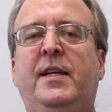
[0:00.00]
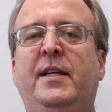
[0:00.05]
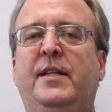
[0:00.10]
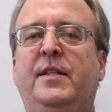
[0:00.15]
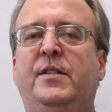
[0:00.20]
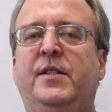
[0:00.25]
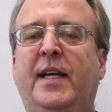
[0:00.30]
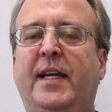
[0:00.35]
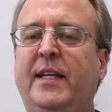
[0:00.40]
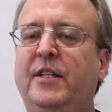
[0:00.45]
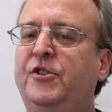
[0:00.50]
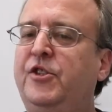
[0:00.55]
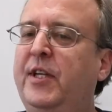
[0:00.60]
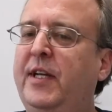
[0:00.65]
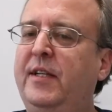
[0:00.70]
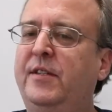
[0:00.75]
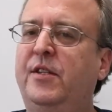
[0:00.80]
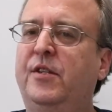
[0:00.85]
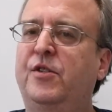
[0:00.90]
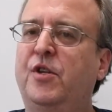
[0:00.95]
Second
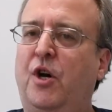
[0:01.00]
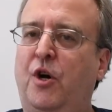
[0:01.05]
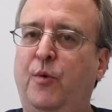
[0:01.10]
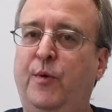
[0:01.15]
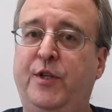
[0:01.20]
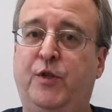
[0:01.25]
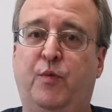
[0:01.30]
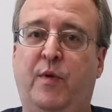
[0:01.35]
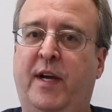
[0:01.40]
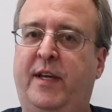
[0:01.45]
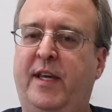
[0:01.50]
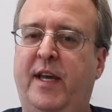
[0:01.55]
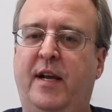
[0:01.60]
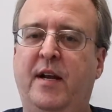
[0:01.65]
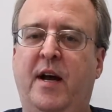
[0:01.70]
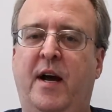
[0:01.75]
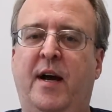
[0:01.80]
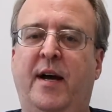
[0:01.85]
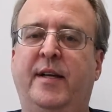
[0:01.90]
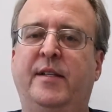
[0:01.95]
Chance has always
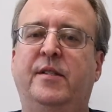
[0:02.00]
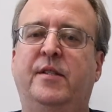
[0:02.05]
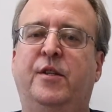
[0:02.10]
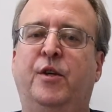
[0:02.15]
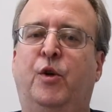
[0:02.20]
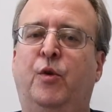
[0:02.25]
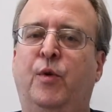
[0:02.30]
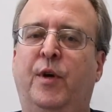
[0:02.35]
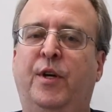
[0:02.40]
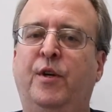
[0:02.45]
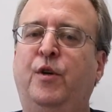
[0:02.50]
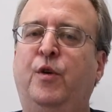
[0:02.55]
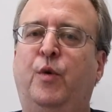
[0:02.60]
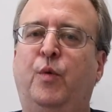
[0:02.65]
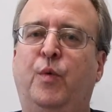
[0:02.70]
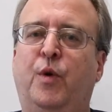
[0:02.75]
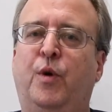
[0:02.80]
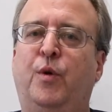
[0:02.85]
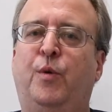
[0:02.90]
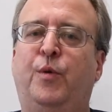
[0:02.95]
recognized the critical
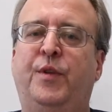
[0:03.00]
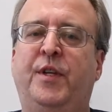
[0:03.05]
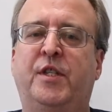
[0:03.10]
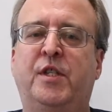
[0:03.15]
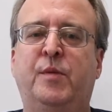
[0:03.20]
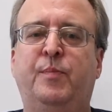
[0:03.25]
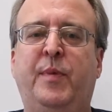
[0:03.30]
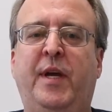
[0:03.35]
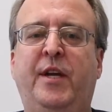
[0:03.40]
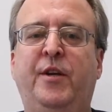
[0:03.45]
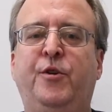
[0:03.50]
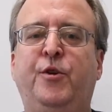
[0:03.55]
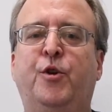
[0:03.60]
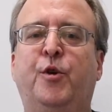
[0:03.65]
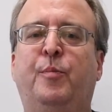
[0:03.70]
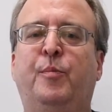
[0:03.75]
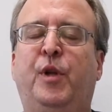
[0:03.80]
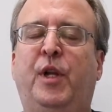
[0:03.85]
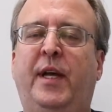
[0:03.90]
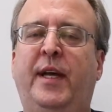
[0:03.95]
role that spay-neuter
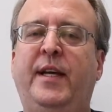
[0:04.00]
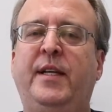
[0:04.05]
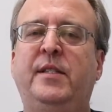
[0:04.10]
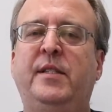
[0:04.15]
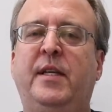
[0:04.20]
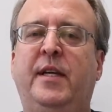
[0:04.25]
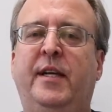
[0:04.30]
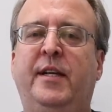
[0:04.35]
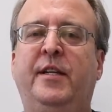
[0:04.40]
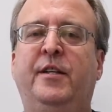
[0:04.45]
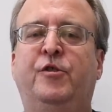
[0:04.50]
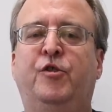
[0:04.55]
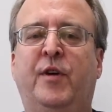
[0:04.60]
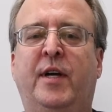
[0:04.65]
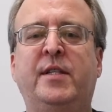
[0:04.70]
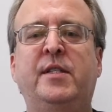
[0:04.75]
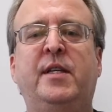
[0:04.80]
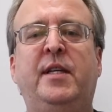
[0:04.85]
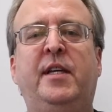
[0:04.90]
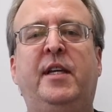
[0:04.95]
plays in
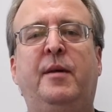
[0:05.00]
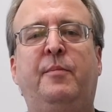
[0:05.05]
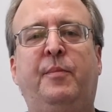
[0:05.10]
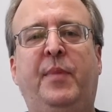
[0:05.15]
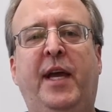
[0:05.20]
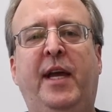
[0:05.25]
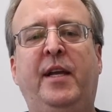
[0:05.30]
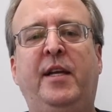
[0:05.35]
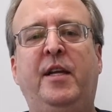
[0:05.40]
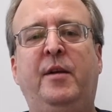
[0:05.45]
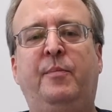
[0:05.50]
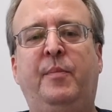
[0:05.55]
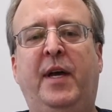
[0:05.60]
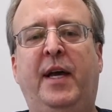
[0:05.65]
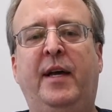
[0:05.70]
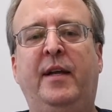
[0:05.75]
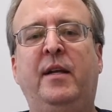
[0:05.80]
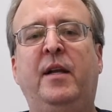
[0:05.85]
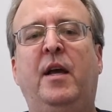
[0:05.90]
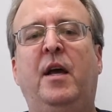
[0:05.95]
addressing companion
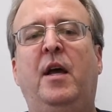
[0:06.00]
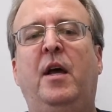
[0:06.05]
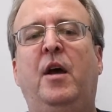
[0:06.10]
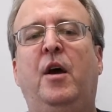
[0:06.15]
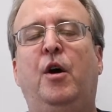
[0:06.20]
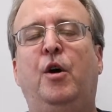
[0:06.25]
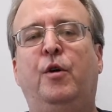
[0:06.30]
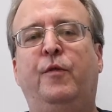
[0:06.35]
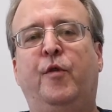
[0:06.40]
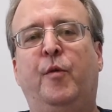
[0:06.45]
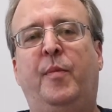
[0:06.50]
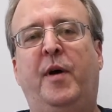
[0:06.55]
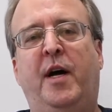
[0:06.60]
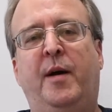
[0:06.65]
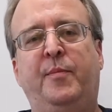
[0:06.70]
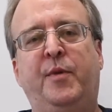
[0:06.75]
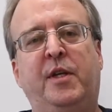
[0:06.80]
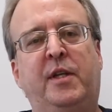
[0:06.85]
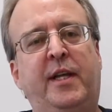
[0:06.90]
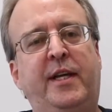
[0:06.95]
pet
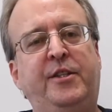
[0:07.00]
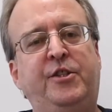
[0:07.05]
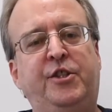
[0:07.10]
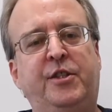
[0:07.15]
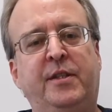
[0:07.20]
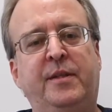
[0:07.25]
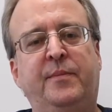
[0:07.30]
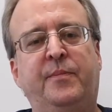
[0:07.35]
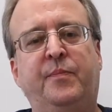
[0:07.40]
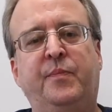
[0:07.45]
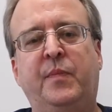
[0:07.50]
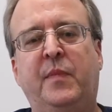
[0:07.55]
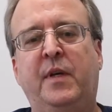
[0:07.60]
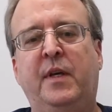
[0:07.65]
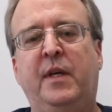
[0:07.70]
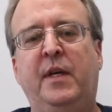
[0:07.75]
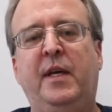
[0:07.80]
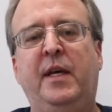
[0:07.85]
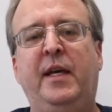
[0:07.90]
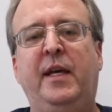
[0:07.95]
overpopulation.
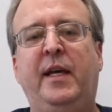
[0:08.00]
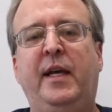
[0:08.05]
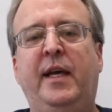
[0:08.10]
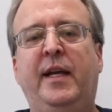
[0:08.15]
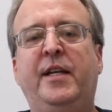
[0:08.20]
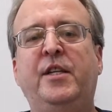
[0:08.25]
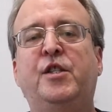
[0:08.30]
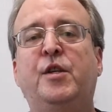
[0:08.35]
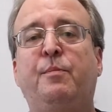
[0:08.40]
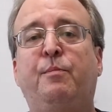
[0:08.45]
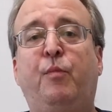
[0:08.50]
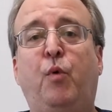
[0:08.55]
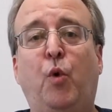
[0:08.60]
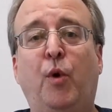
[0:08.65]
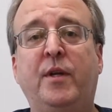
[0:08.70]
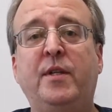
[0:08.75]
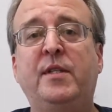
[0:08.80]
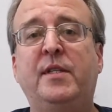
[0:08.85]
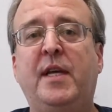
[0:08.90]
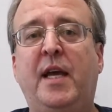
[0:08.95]
It is
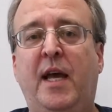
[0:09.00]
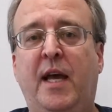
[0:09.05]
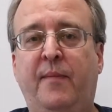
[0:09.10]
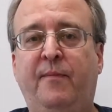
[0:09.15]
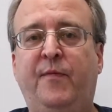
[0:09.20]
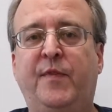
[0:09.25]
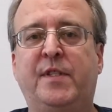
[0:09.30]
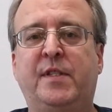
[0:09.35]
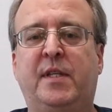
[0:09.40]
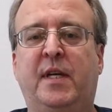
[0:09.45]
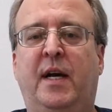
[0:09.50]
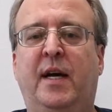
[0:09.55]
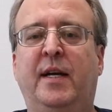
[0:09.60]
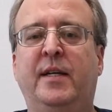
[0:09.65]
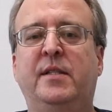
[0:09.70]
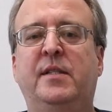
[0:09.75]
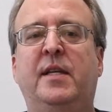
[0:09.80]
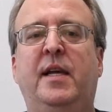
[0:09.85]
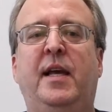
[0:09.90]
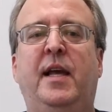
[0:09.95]
important to
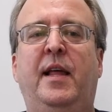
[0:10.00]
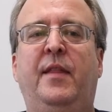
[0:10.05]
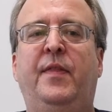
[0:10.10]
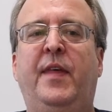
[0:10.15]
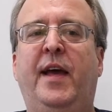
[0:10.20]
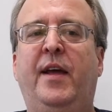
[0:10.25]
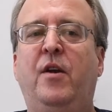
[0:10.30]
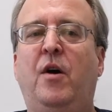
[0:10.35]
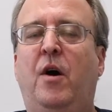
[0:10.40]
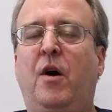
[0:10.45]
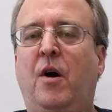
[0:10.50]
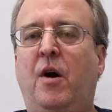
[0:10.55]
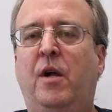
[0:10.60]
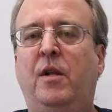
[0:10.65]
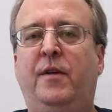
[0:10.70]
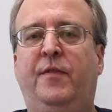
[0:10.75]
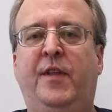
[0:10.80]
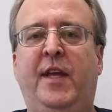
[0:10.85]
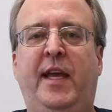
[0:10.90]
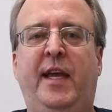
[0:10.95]
emphasize that all
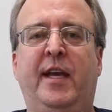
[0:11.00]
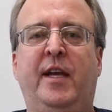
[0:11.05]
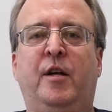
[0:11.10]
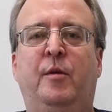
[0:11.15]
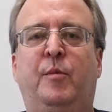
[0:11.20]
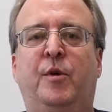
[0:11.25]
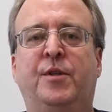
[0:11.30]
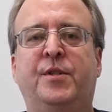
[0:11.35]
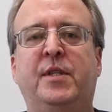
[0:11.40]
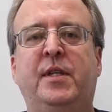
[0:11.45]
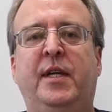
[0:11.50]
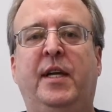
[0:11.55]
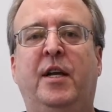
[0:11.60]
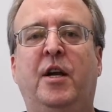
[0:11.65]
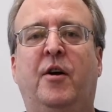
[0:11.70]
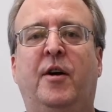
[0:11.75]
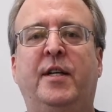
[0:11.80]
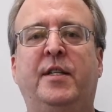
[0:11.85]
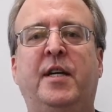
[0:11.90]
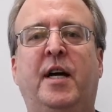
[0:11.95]
of the animals in
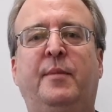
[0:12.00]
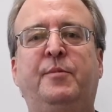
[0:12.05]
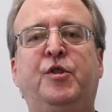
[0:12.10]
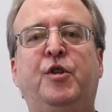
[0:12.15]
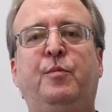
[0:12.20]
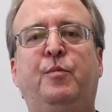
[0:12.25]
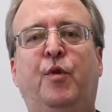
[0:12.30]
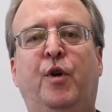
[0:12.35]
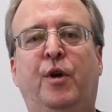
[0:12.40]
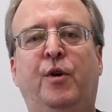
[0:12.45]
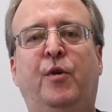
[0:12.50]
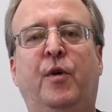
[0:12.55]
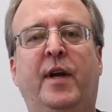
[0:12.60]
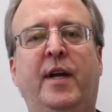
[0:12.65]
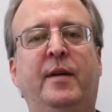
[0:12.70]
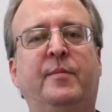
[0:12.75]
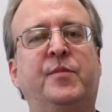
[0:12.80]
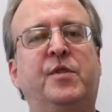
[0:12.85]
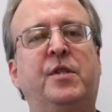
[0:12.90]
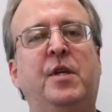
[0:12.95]
our adoption
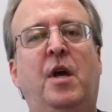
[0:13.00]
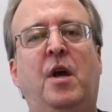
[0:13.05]
programs